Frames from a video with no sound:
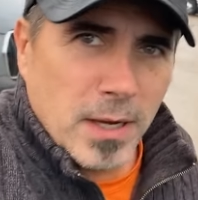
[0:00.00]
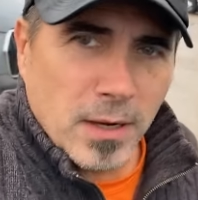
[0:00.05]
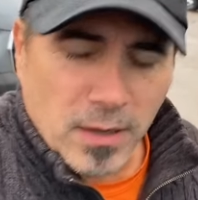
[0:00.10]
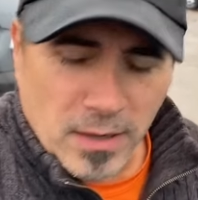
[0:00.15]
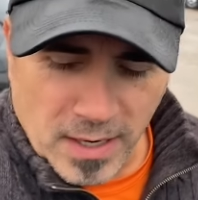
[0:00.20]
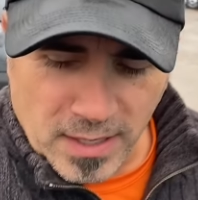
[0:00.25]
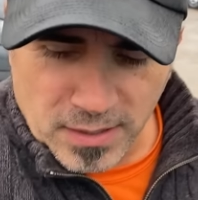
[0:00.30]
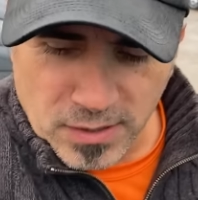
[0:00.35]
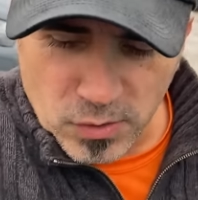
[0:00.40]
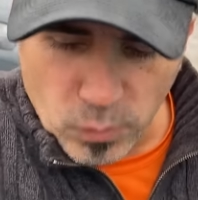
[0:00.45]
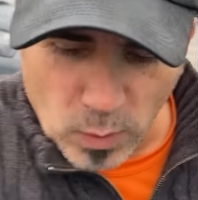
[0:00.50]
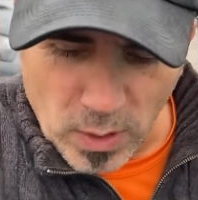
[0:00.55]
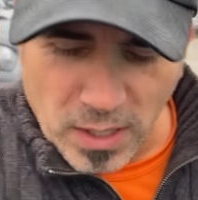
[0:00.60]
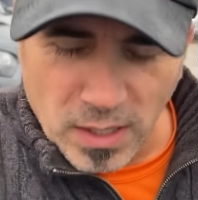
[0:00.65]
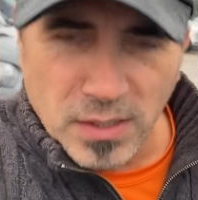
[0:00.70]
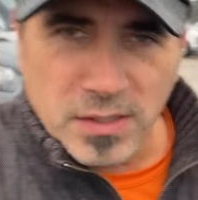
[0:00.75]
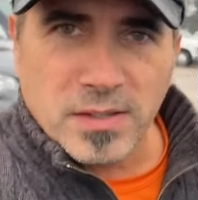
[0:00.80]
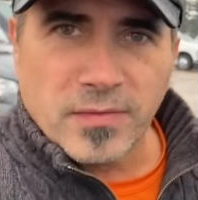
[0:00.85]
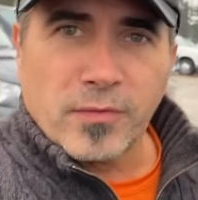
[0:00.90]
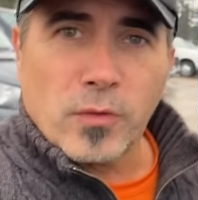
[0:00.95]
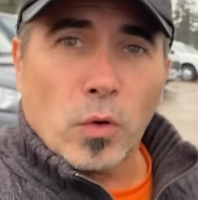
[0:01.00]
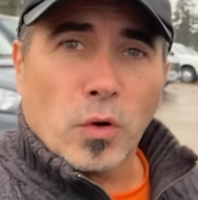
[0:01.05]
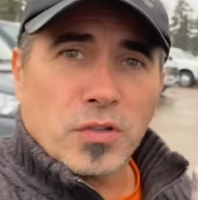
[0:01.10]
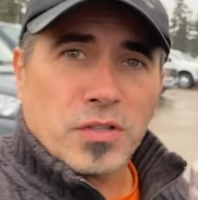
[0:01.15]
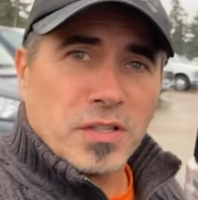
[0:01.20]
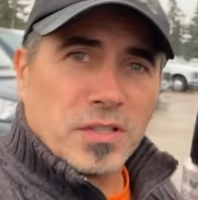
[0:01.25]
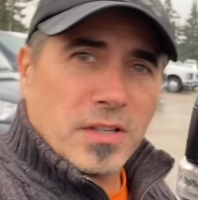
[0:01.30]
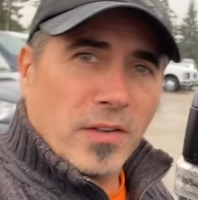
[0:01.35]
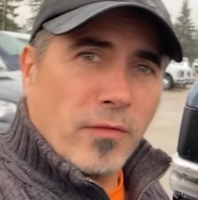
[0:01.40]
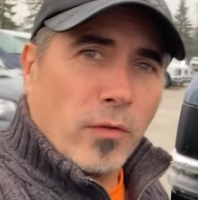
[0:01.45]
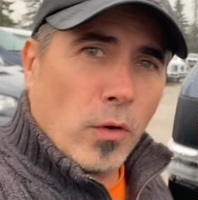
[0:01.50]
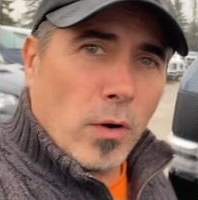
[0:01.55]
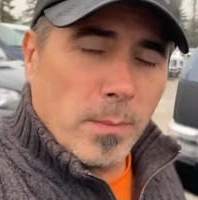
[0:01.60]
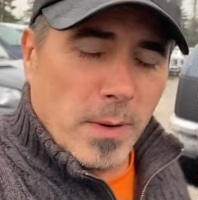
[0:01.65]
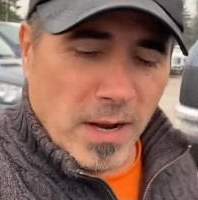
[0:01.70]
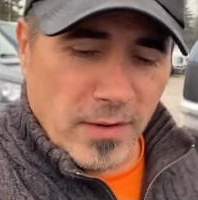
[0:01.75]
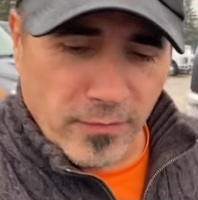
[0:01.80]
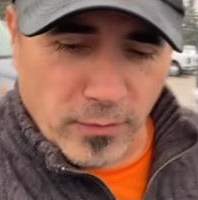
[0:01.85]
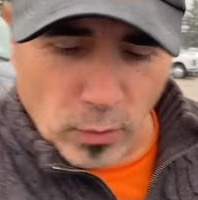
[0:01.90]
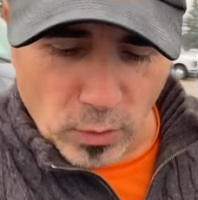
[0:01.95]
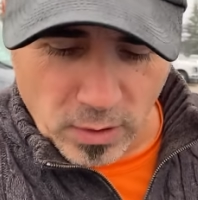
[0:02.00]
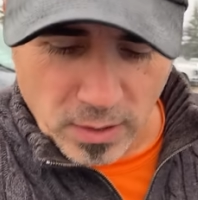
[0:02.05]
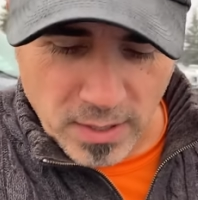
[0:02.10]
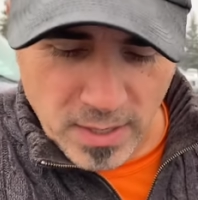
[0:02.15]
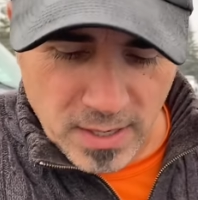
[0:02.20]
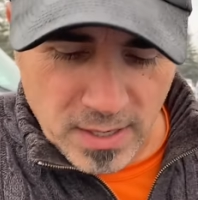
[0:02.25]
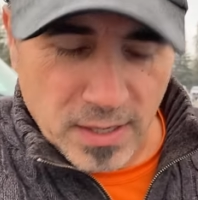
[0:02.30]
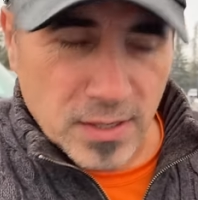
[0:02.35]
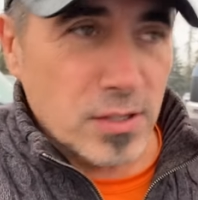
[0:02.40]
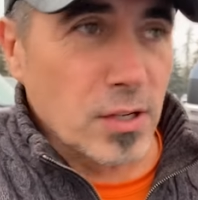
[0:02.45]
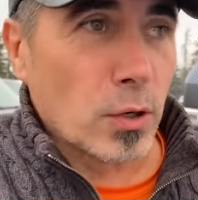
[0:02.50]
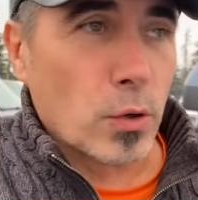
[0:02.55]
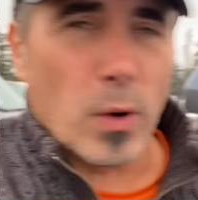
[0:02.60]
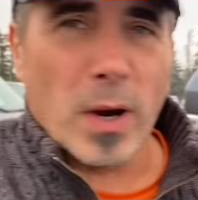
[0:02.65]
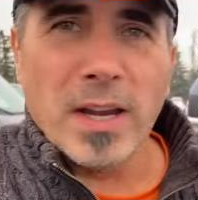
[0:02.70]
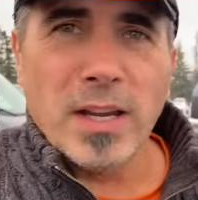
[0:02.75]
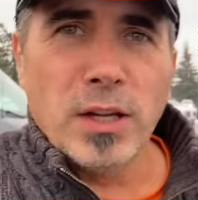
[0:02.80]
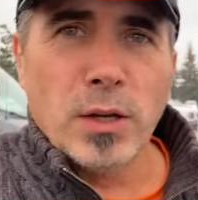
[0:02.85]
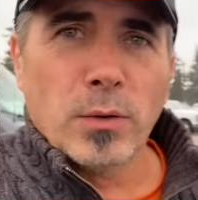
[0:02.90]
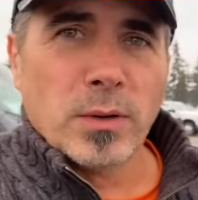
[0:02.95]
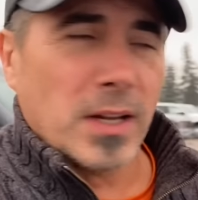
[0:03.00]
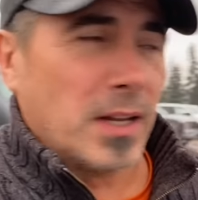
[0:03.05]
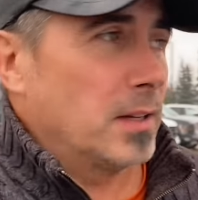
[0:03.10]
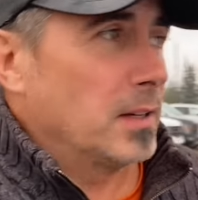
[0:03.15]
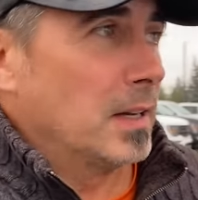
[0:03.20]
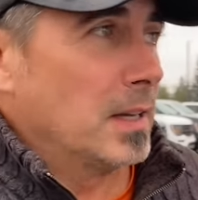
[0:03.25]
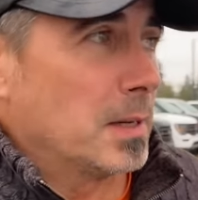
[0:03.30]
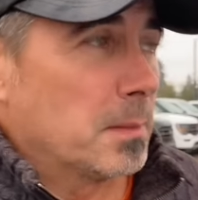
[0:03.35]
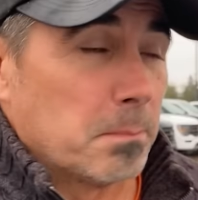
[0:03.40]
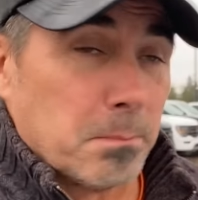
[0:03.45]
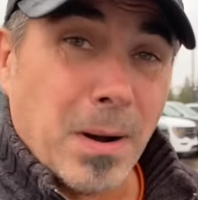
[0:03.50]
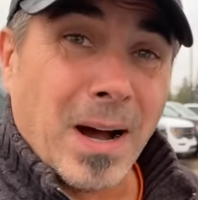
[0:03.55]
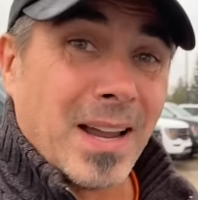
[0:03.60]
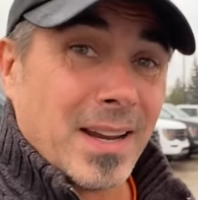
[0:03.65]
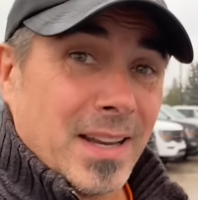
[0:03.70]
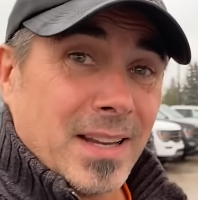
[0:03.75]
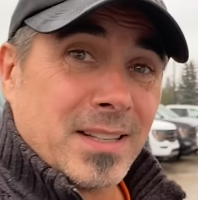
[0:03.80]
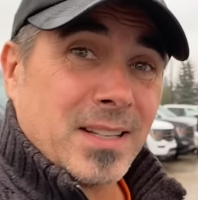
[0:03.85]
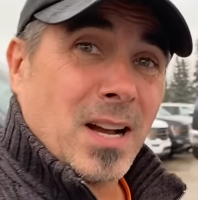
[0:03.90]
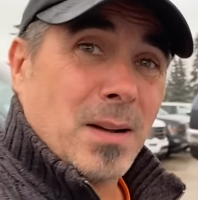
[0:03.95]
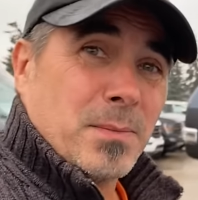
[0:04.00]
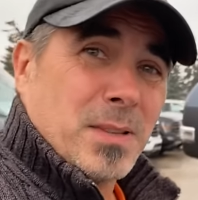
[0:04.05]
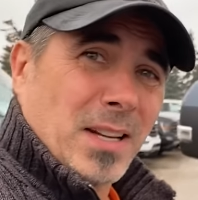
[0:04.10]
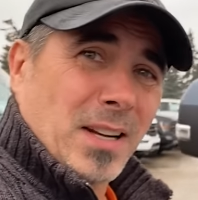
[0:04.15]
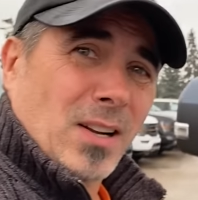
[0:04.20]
but they had this total number of $850 or 800 and some dollars